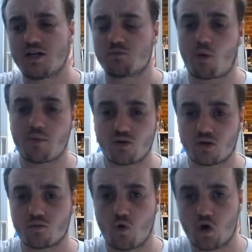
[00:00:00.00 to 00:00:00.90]
it's probably
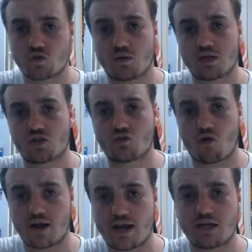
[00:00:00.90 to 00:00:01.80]
not the worst one to
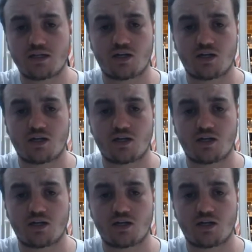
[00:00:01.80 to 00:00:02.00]
try out.